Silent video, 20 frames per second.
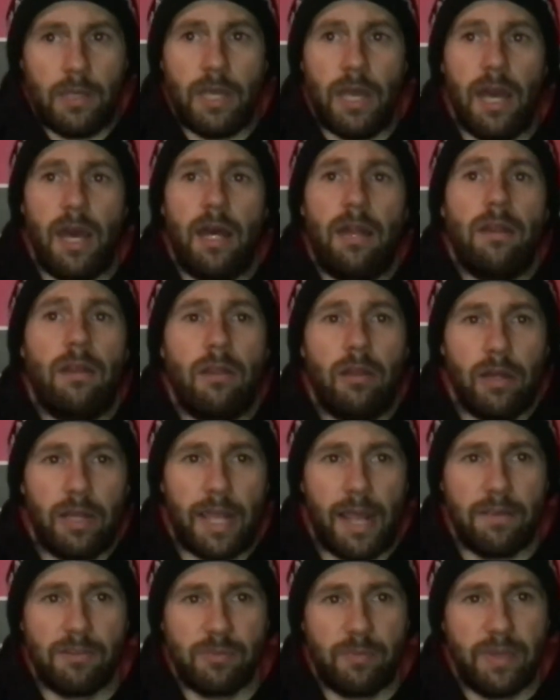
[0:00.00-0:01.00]
Yeah, a lot of
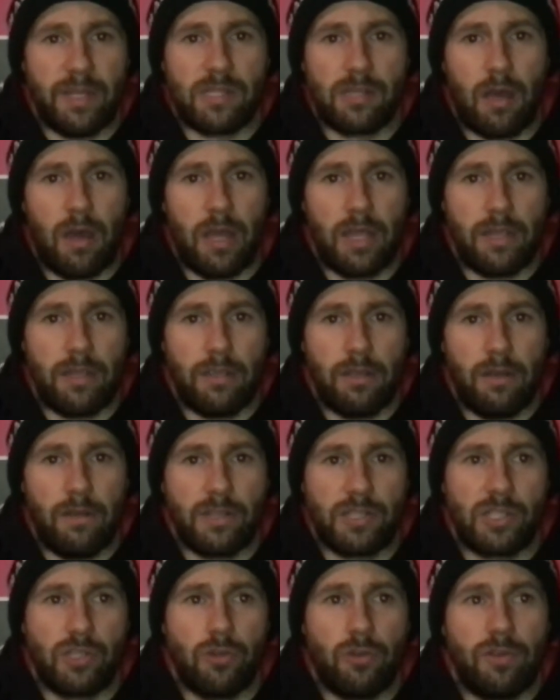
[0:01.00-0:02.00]
games have been tight. They're
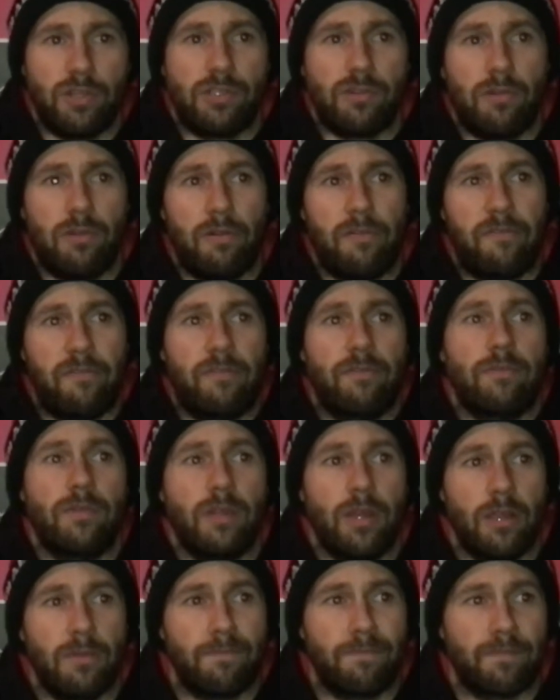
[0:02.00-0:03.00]
scoring sort of
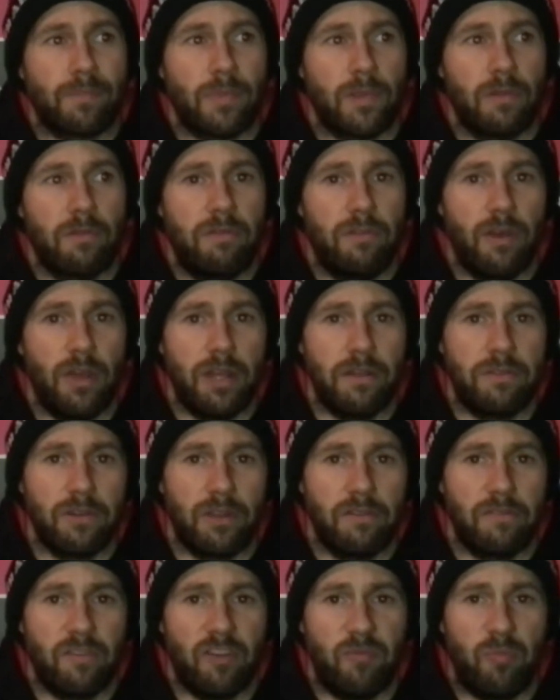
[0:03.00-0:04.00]
30,
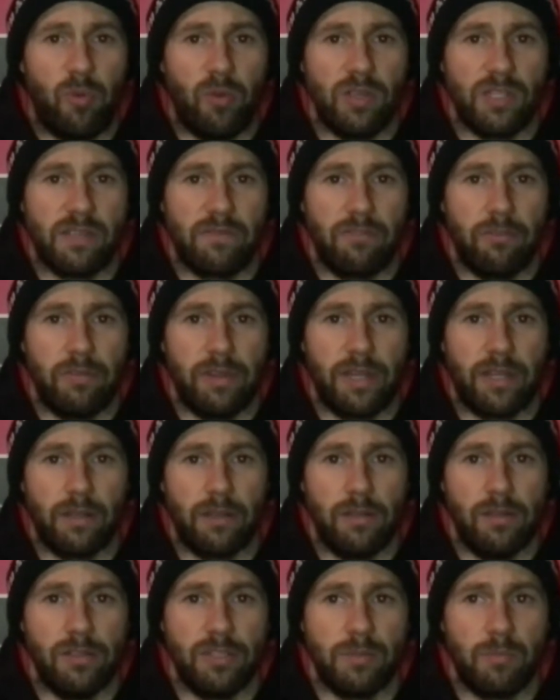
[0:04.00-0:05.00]
35 points every week
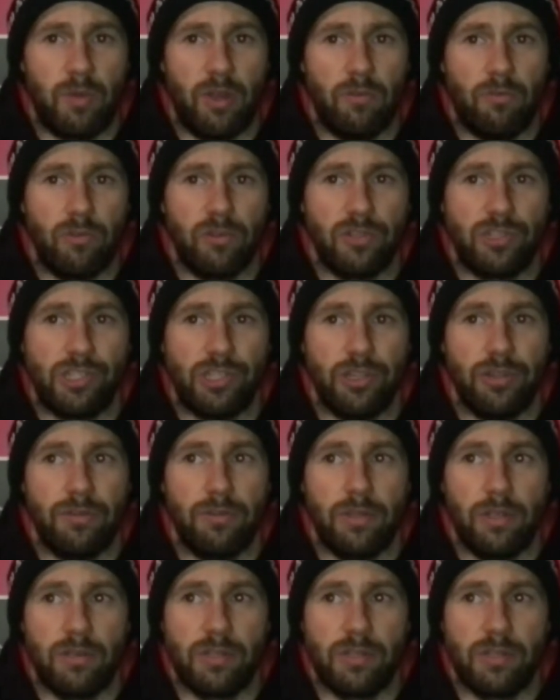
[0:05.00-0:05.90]
and losing by 1 or 2.